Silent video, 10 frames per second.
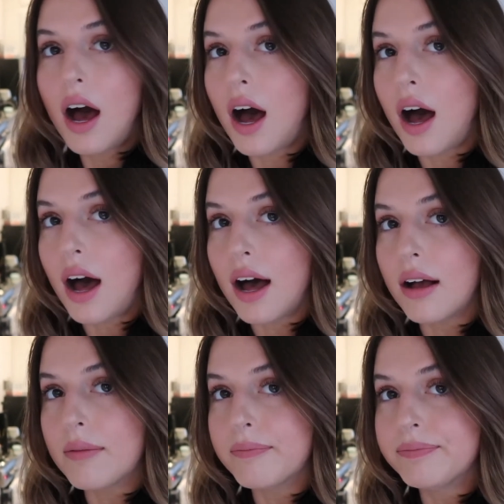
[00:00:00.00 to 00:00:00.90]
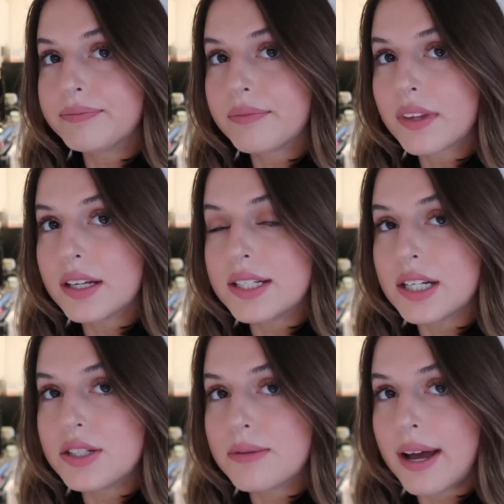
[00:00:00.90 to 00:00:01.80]
Um,
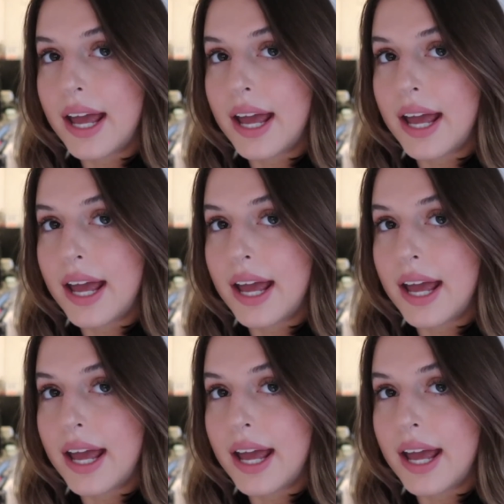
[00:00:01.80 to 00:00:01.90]
didn't do my